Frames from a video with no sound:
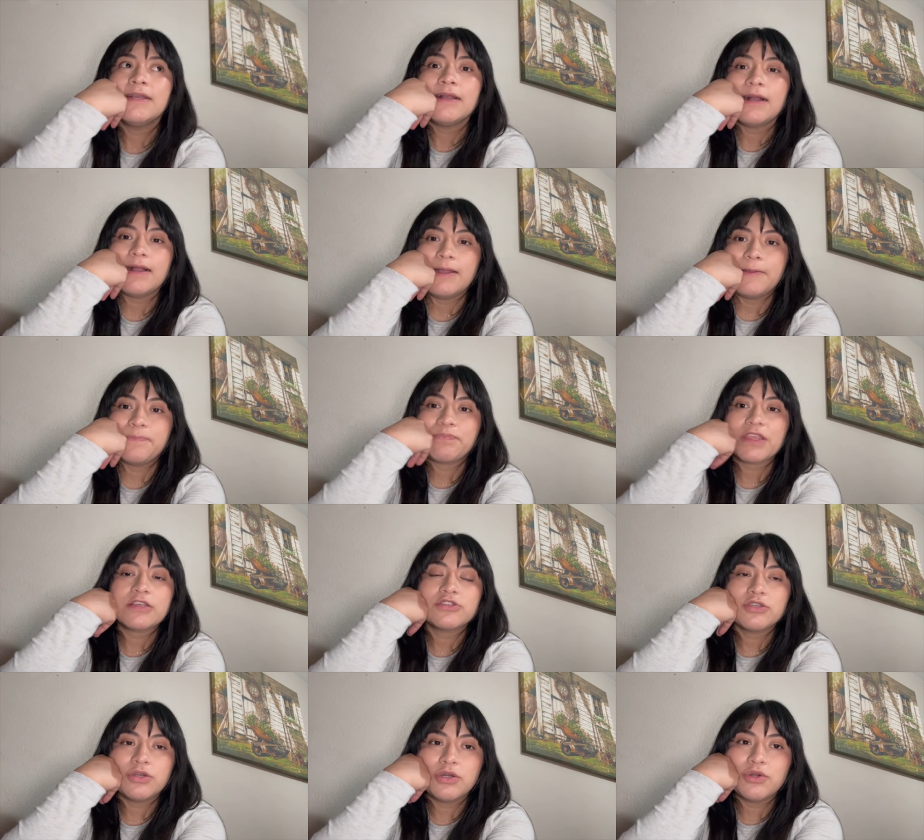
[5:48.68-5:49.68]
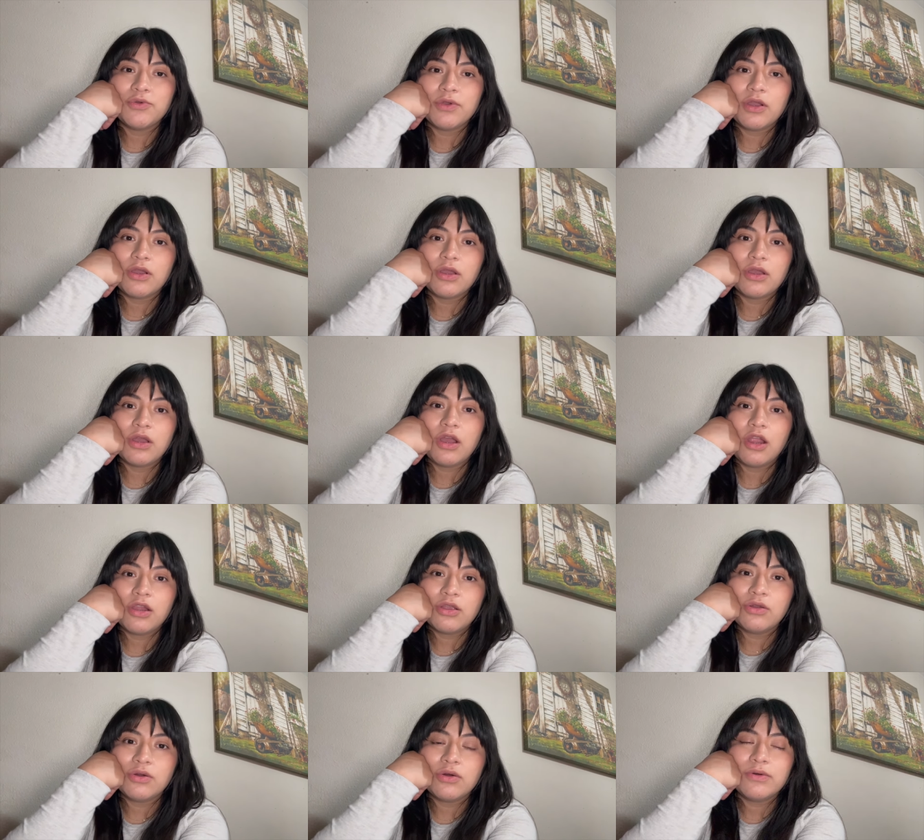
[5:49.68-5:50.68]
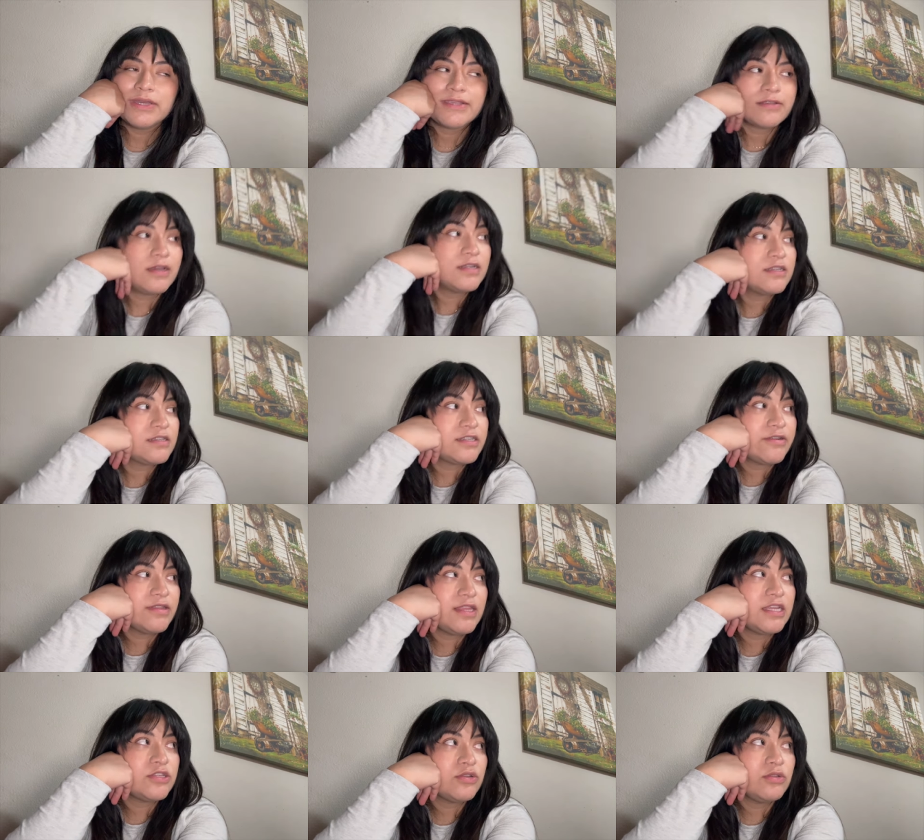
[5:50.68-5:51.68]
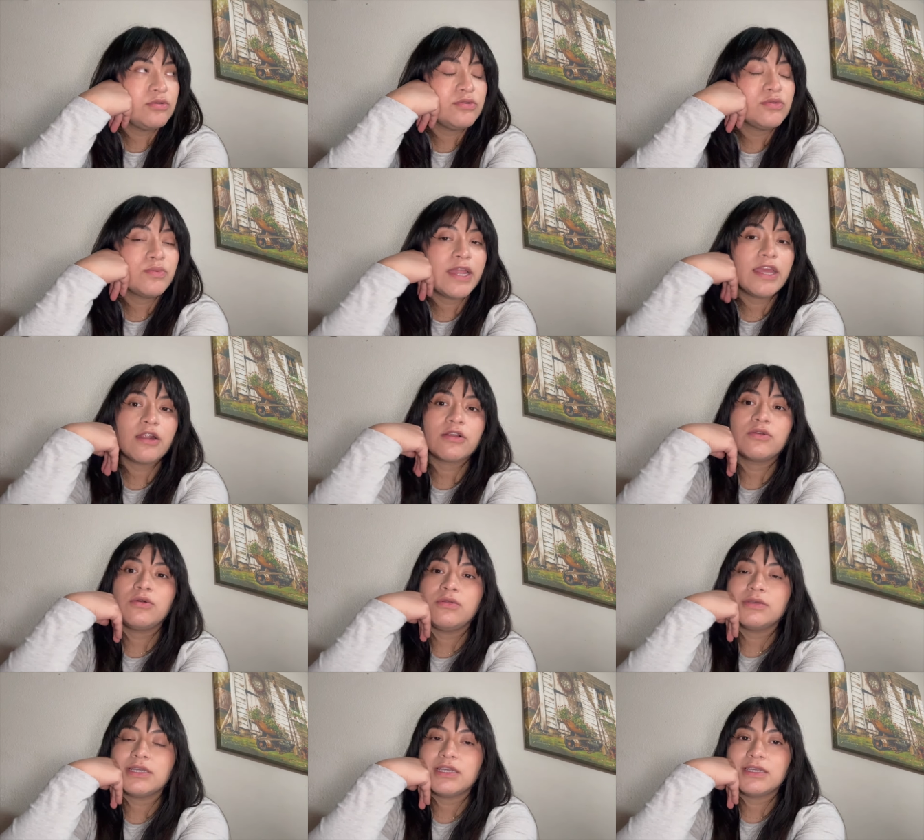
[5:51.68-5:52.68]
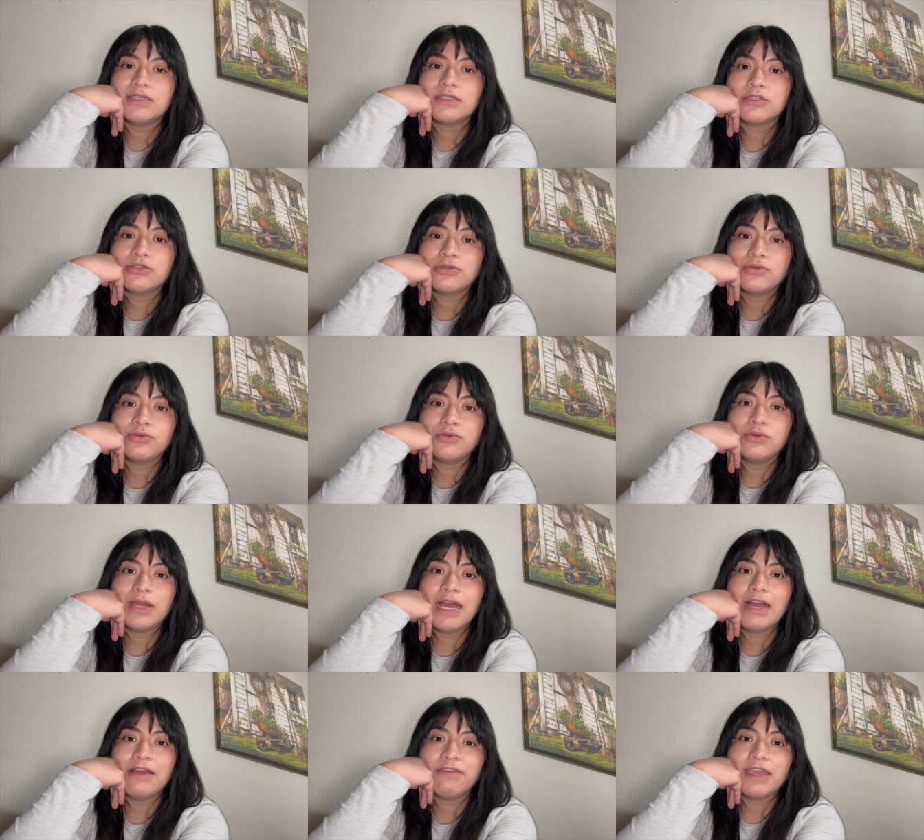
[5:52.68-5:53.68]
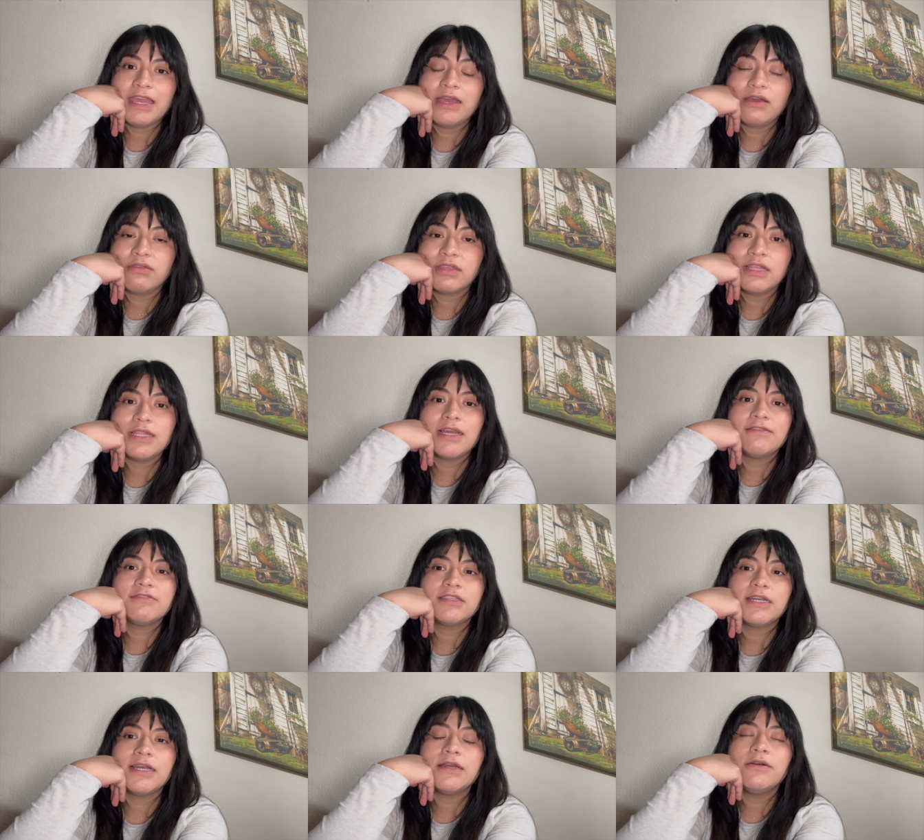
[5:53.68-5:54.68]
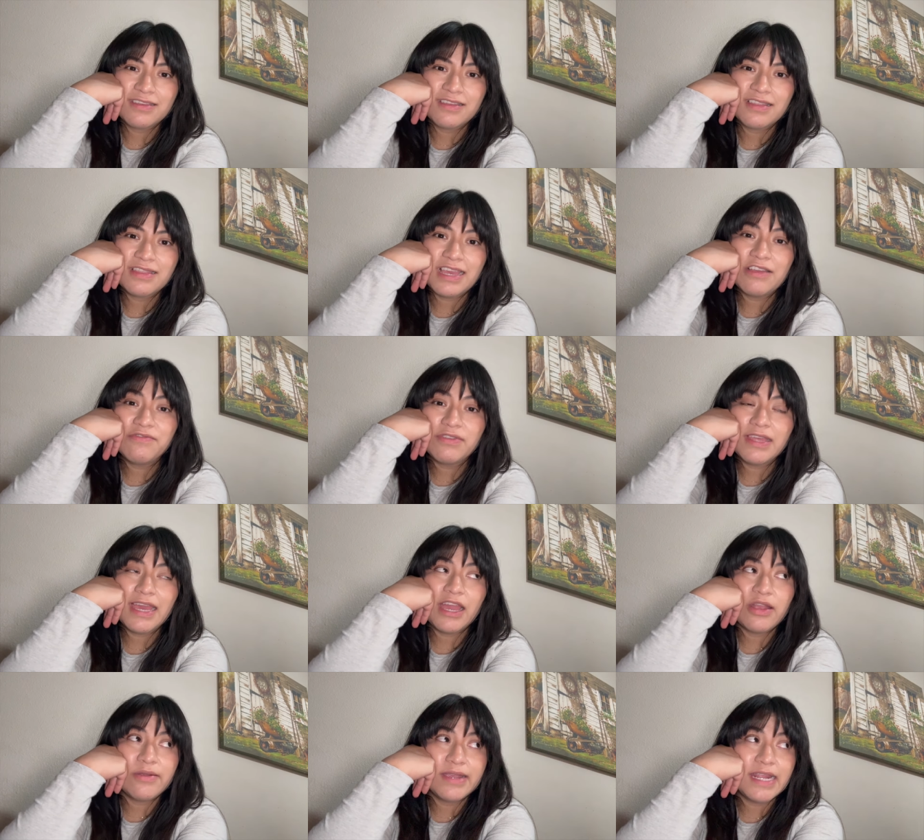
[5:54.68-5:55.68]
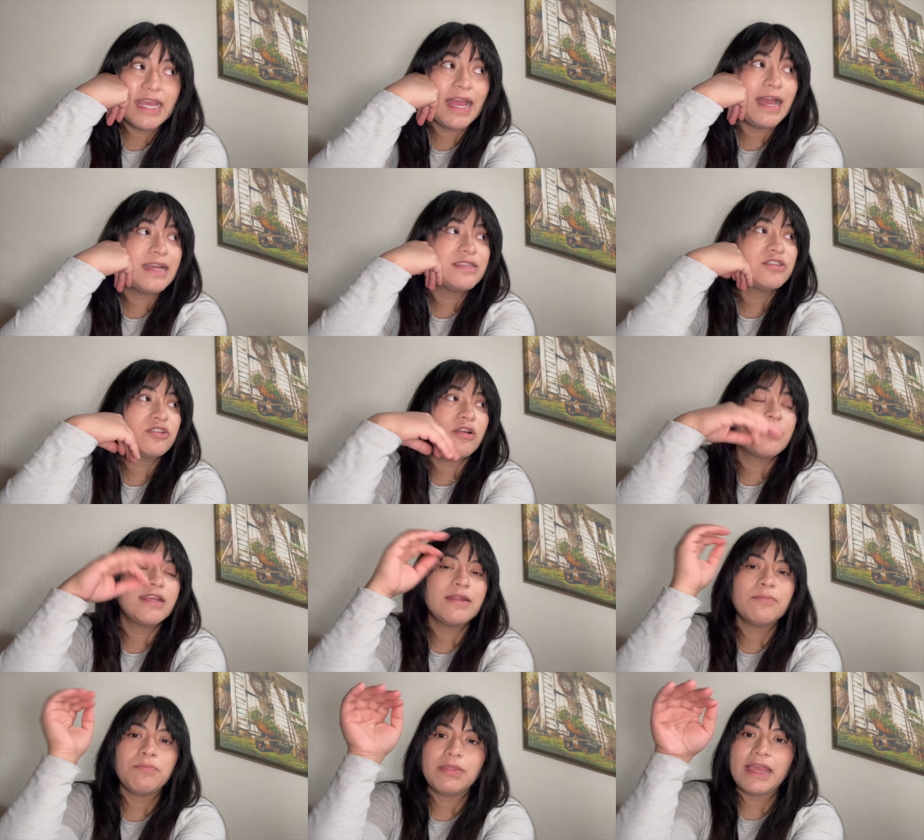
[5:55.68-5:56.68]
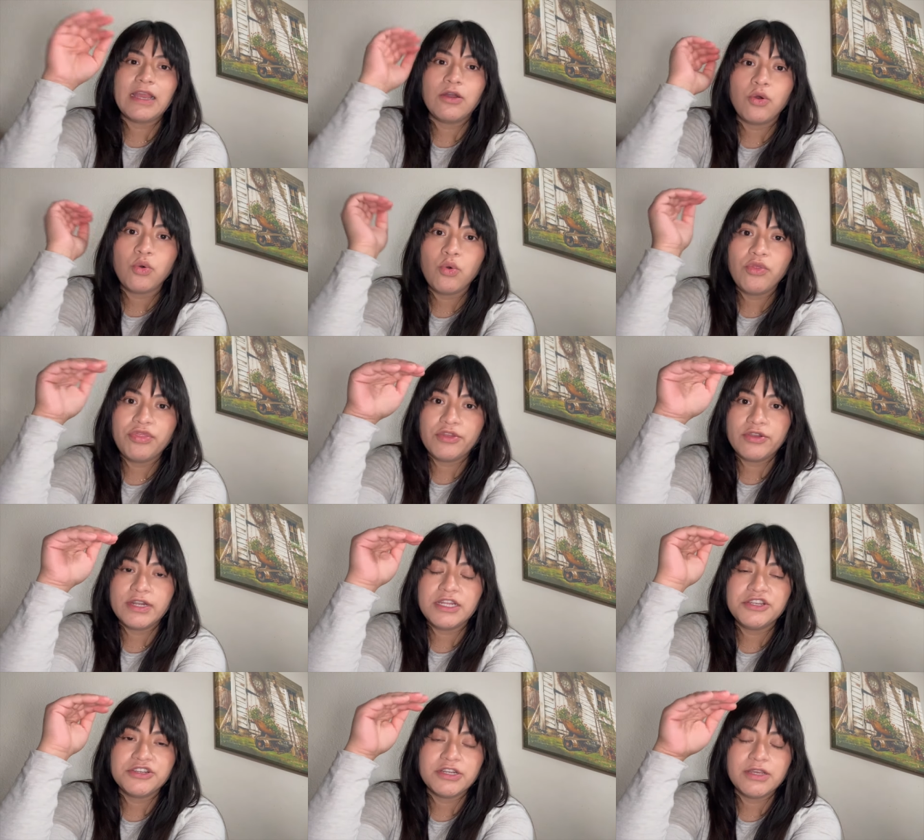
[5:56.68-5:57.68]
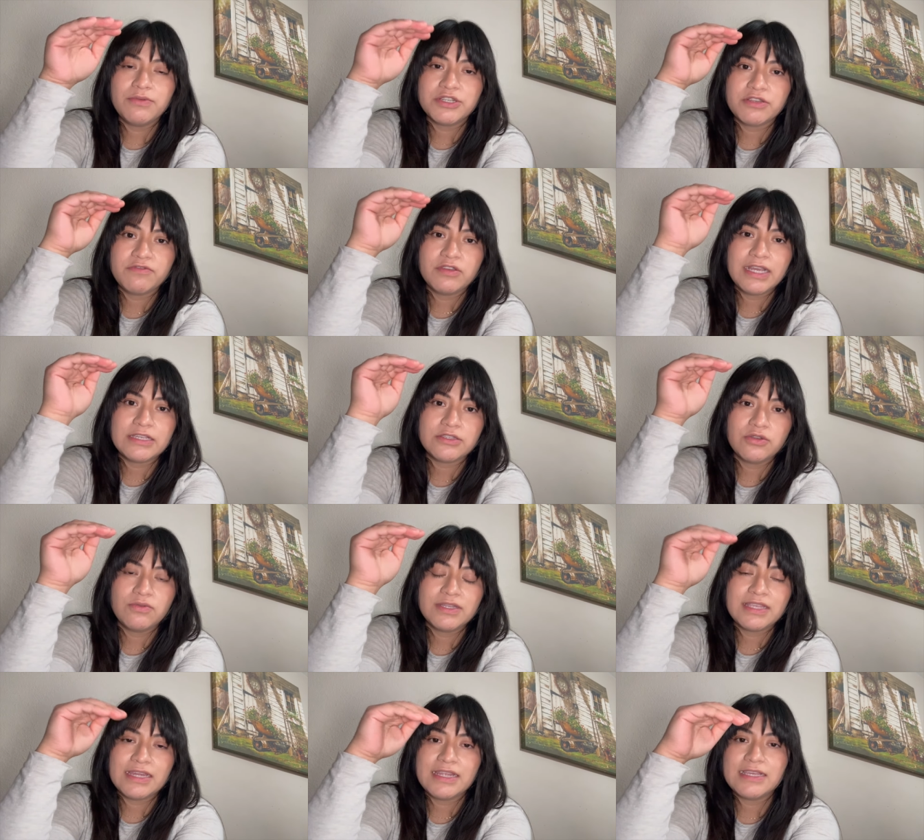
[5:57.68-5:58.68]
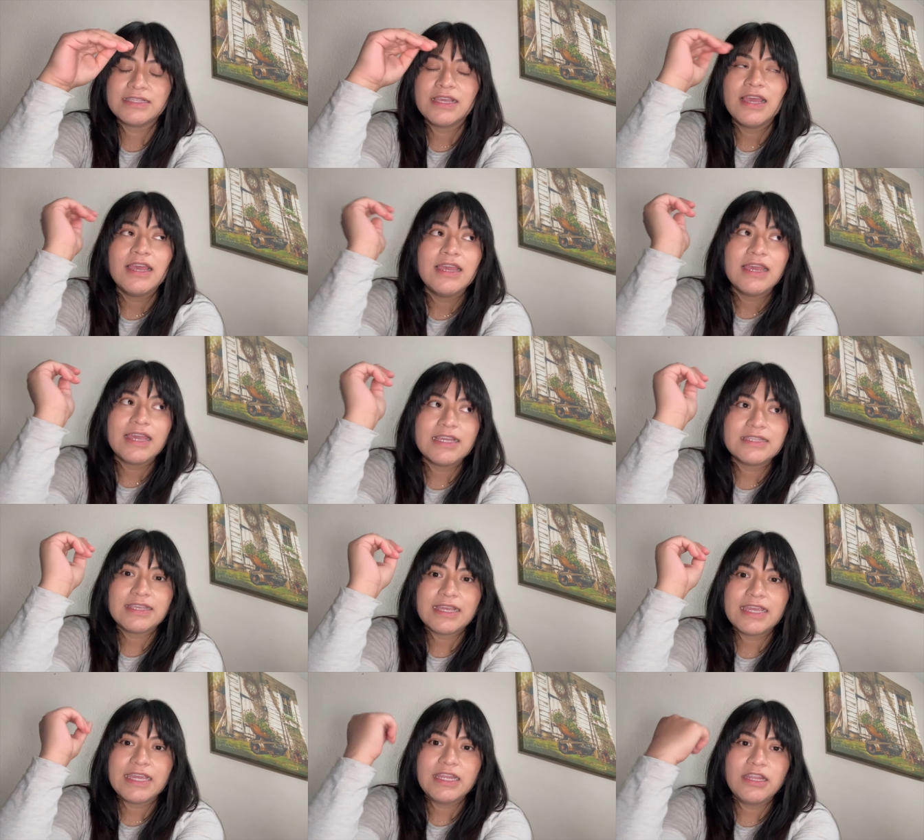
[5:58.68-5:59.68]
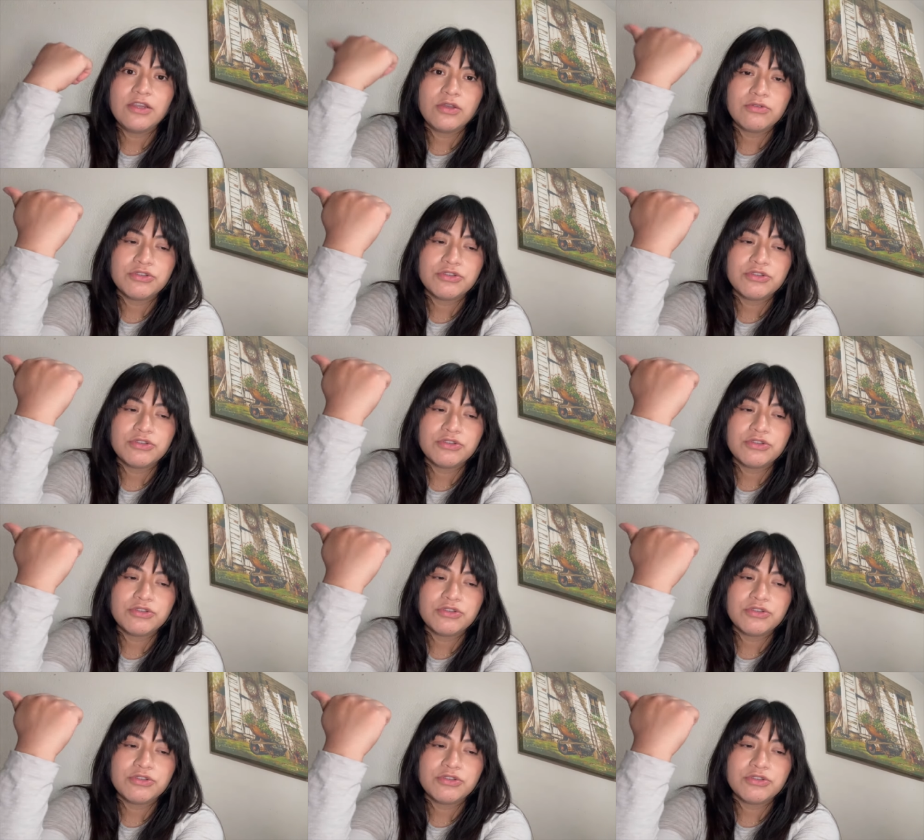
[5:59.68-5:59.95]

Um, so our goal is not necessarily to lose weight. Our goal is to have a healthy lifestyle. Thankfully, I already had started like a Whole thirty journey, which if you guys know what that is, it's like eating no